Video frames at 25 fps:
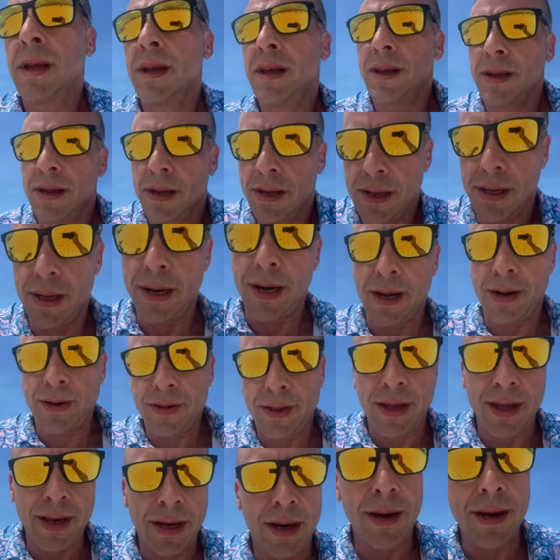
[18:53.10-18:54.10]
you know,
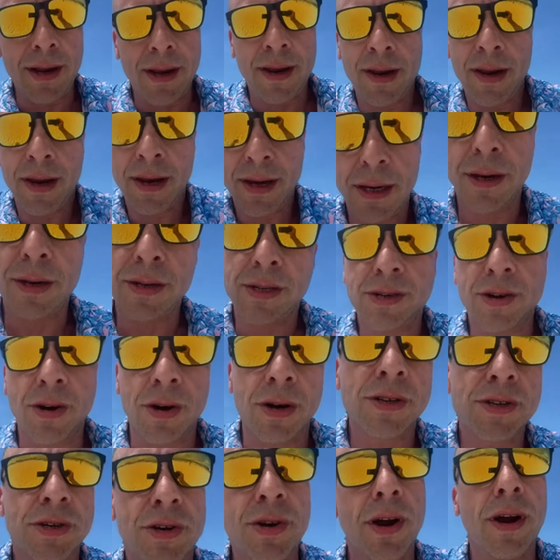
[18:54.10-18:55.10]
then and you start
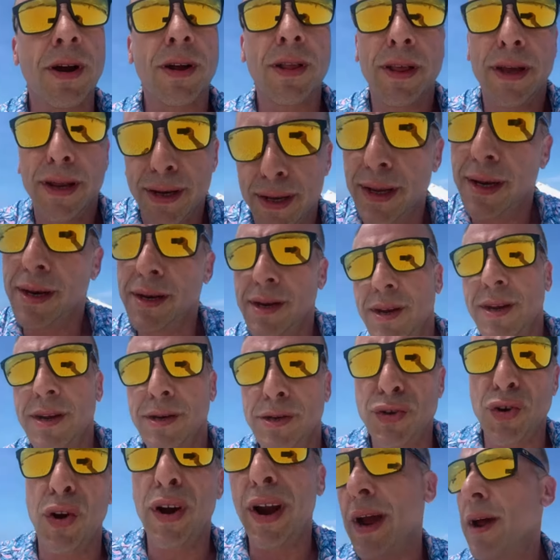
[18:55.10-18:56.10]
struggling, then you can
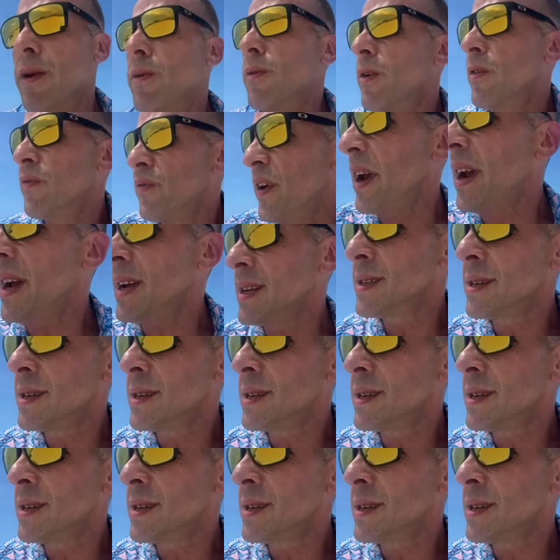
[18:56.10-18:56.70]
drown real fast.